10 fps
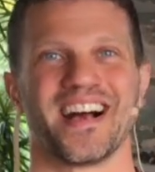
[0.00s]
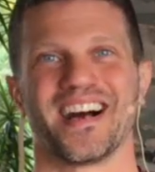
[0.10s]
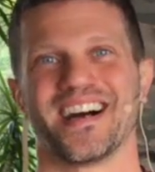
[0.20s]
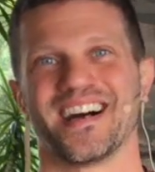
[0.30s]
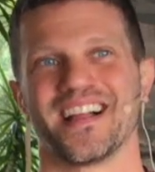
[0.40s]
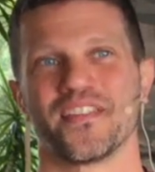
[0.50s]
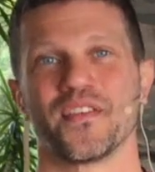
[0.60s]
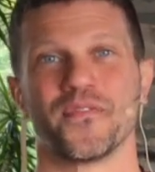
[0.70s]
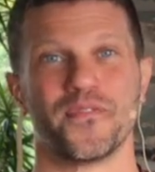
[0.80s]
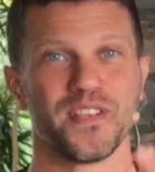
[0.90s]

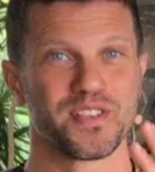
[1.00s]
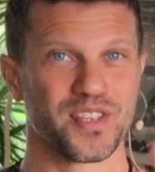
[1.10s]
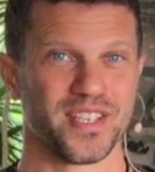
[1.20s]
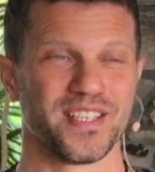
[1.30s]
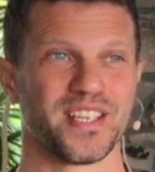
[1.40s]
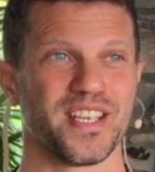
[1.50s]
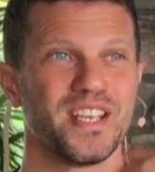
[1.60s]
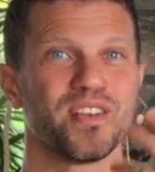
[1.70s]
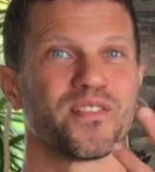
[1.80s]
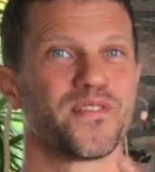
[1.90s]
The vision, the
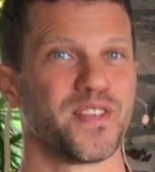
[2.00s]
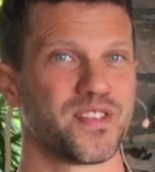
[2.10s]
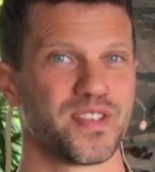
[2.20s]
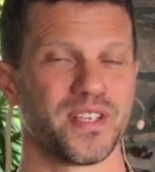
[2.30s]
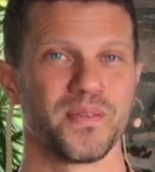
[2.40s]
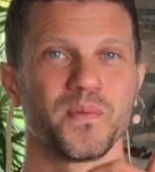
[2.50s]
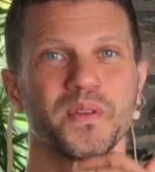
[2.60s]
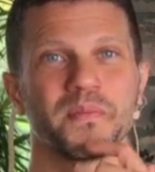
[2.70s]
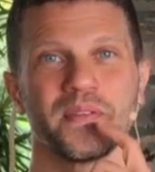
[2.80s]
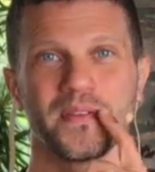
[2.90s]
inner vision
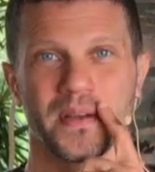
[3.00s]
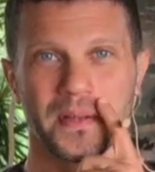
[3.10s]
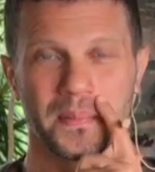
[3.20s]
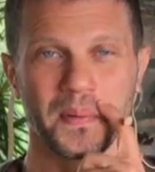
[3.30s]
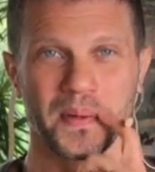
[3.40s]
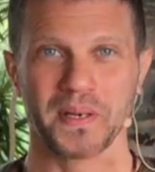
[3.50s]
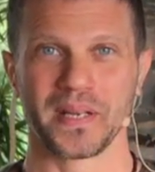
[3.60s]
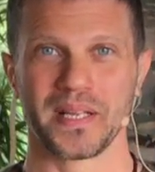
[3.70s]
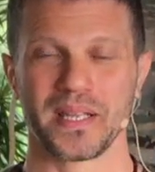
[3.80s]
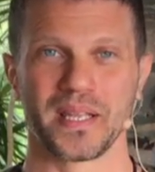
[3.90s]
would be very
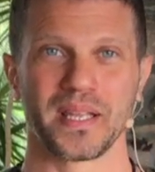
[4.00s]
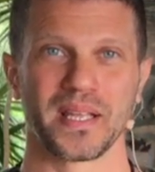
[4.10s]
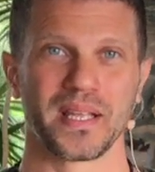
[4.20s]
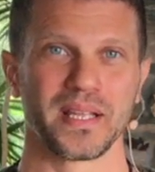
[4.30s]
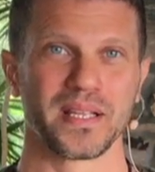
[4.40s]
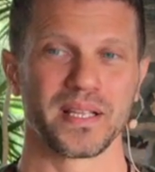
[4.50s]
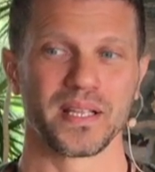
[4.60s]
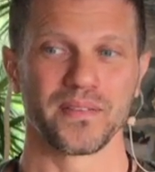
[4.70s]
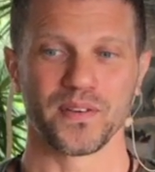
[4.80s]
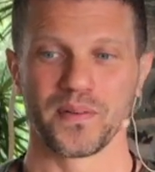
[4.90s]
important in the
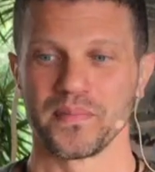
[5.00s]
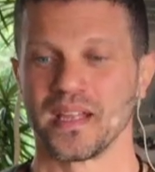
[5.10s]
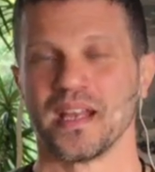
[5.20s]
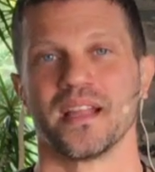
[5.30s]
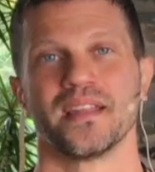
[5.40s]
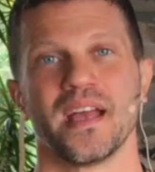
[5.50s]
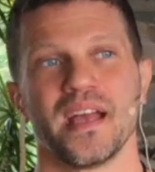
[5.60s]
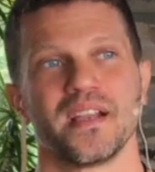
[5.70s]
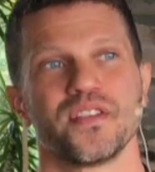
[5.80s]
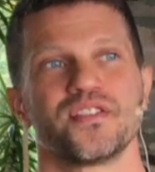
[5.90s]
liver. The
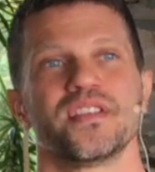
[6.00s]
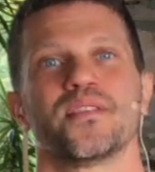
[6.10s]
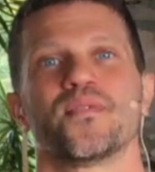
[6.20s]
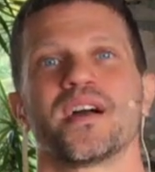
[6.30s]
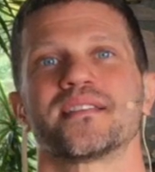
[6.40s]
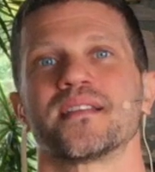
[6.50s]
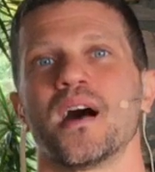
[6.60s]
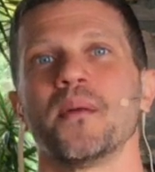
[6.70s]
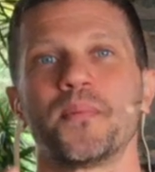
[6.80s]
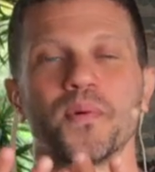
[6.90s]
energy rise
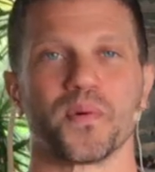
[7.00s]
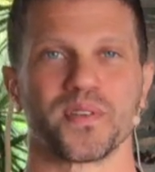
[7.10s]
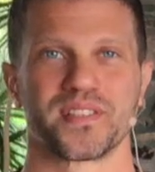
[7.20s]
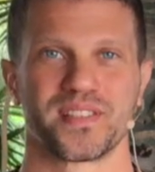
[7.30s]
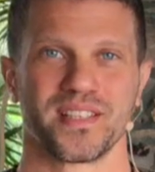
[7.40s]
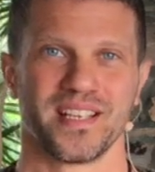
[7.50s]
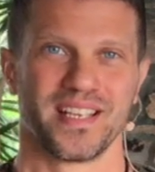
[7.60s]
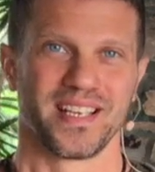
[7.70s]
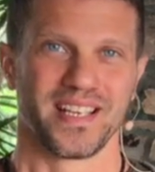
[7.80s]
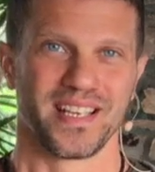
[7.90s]
upwards
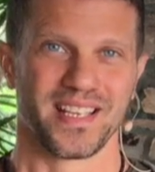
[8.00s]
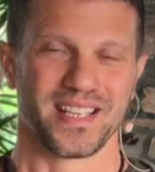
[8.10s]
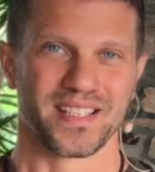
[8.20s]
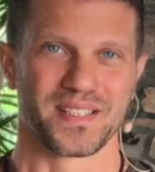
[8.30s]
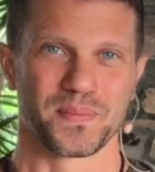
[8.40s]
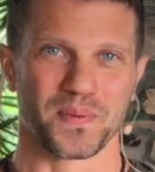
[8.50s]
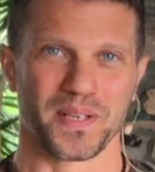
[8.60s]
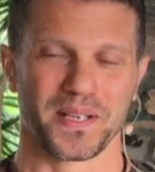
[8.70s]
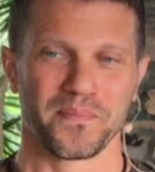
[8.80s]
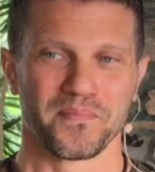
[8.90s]
in the
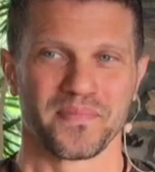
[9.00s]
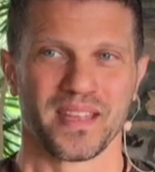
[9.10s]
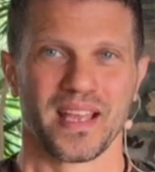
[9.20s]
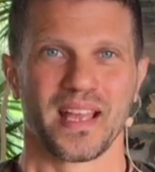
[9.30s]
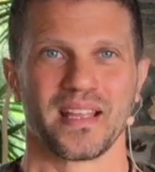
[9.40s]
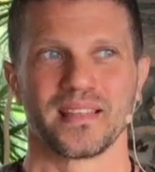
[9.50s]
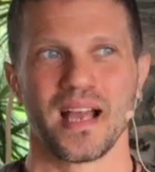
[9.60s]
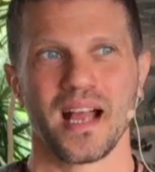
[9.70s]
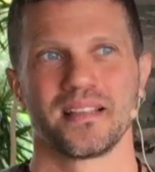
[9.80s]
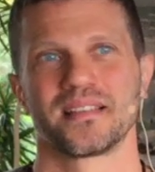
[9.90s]
spring, and
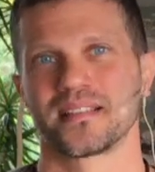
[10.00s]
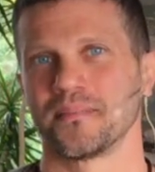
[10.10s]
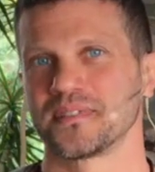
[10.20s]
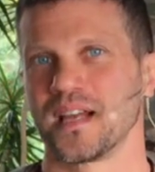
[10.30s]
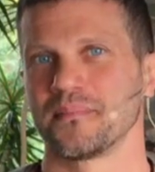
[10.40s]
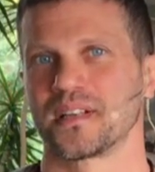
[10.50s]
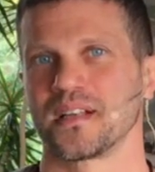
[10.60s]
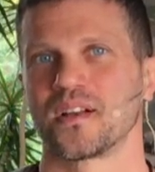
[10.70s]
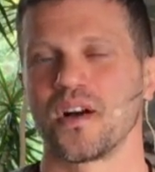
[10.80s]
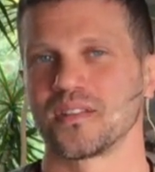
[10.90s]
that sometimes
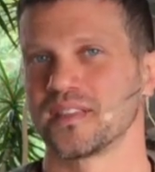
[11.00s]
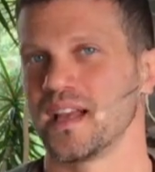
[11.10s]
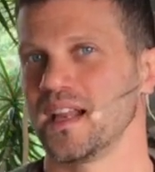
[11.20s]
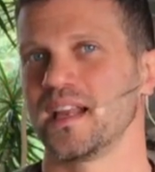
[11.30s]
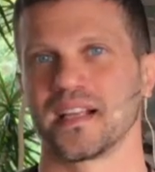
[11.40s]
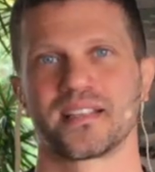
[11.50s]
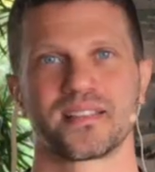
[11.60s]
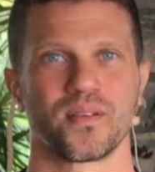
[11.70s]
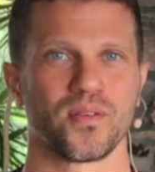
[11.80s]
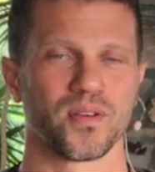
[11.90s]
can cause
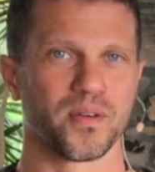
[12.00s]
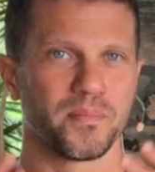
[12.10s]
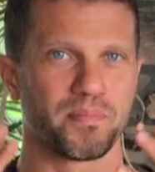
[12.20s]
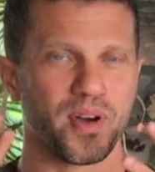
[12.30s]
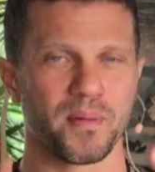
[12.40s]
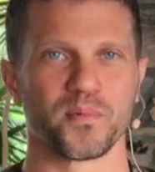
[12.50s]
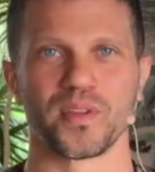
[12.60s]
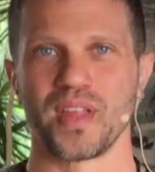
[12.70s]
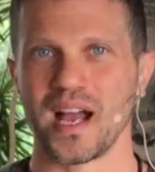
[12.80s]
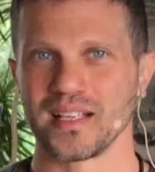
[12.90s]
headaches or problem
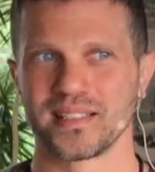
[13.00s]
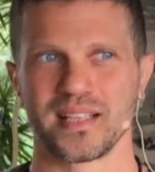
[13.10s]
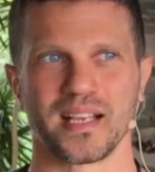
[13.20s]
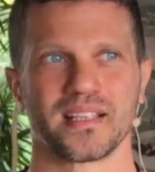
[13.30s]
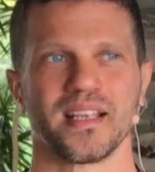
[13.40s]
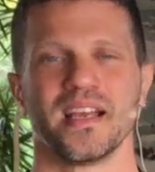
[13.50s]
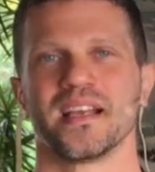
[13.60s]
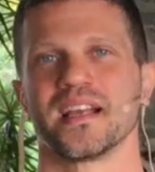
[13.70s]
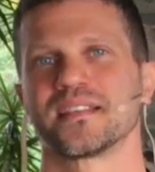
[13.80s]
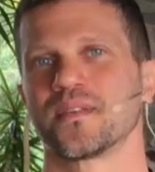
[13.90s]
with eyesight.
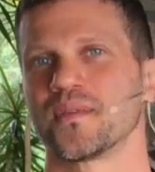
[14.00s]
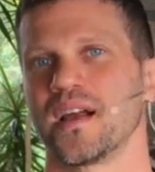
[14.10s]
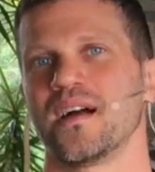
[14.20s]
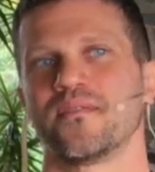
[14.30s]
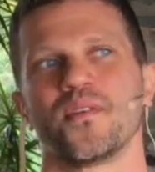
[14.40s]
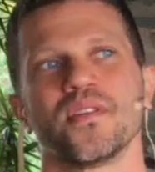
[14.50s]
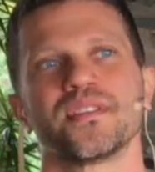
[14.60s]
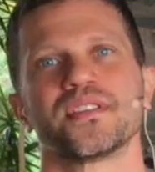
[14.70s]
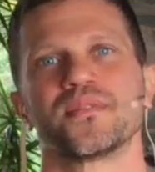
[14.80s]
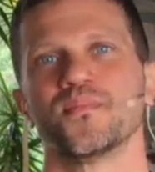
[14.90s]
Yeah, so we have all
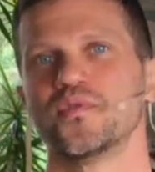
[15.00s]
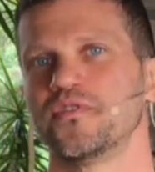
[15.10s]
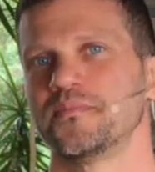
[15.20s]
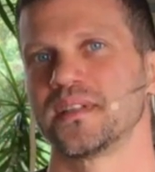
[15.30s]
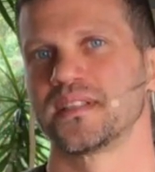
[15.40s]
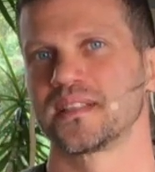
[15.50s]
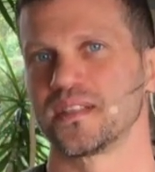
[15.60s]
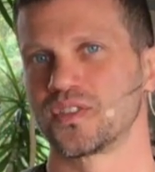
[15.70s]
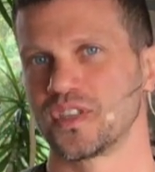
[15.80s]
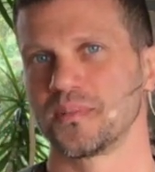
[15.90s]
these movements
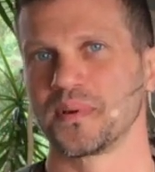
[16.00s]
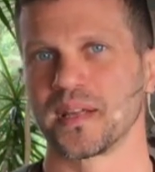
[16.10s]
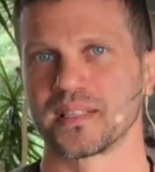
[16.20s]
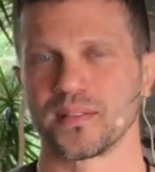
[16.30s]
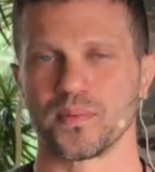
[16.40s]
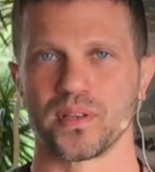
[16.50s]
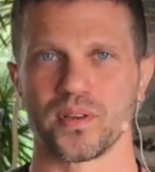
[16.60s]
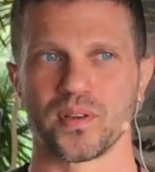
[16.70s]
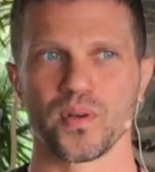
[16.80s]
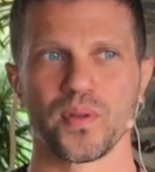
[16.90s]
in chi breaks that we're
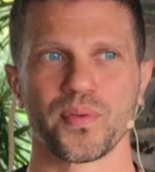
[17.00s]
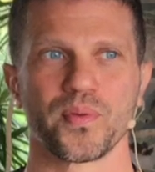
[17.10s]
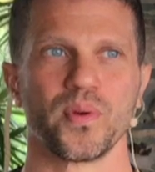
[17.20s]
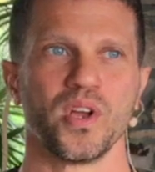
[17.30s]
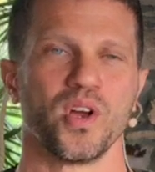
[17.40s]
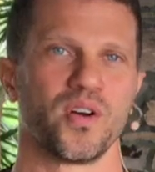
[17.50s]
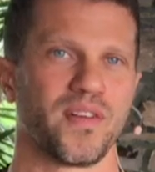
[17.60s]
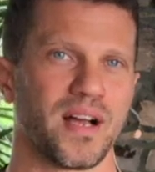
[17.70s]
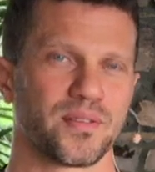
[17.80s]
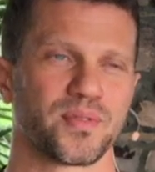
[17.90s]
going to go through of
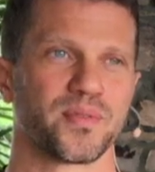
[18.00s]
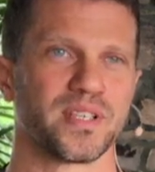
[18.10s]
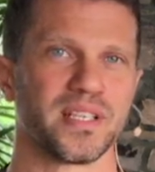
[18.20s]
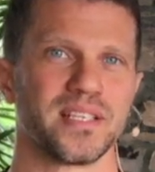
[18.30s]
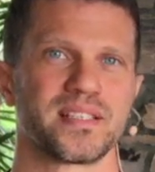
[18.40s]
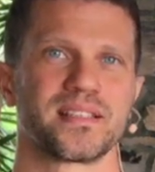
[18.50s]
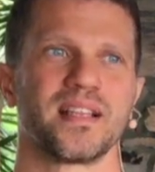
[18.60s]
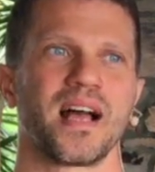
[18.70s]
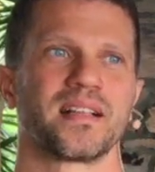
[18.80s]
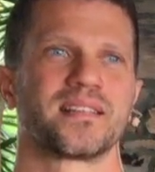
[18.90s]
how to release
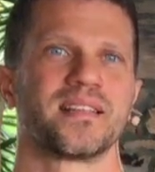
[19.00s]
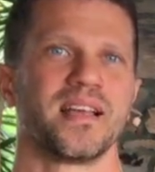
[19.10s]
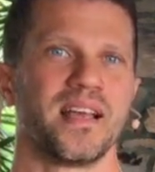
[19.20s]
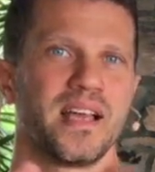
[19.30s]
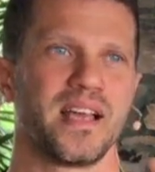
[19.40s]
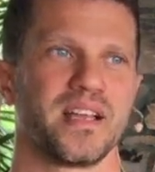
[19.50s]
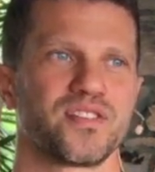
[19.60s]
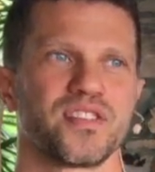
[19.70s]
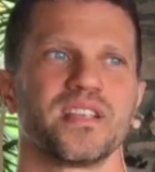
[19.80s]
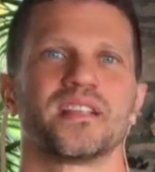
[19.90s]
that
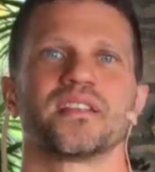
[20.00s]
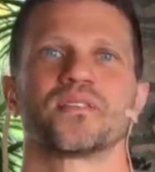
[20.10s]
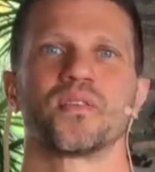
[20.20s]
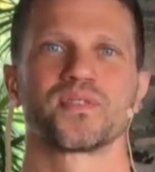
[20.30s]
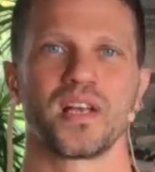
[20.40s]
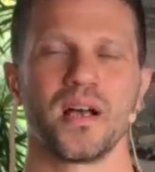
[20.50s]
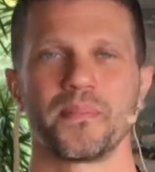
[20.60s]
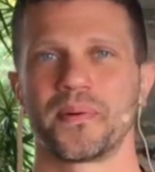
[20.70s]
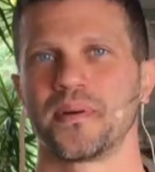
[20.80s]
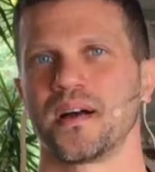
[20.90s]
energy that goes
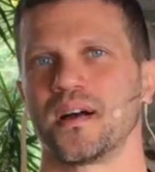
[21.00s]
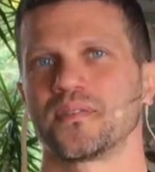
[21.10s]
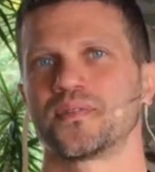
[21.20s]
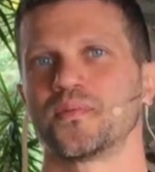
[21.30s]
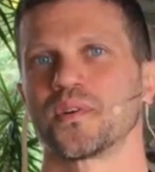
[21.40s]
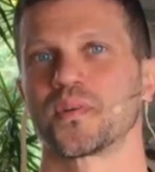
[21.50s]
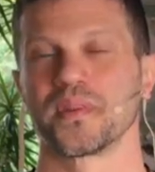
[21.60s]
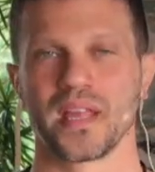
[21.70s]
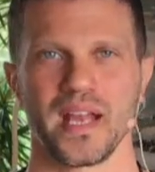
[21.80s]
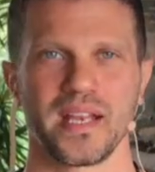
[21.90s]
up, how to work
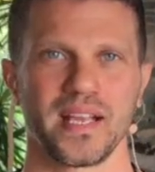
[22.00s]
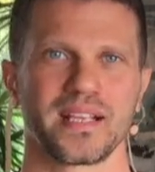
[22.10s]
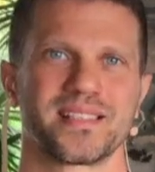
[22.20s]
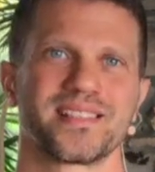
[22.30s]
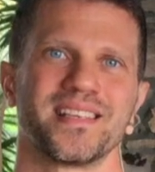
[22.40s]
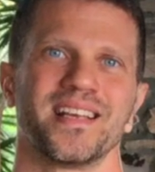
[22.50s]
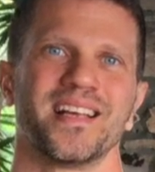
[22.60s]
with headaches,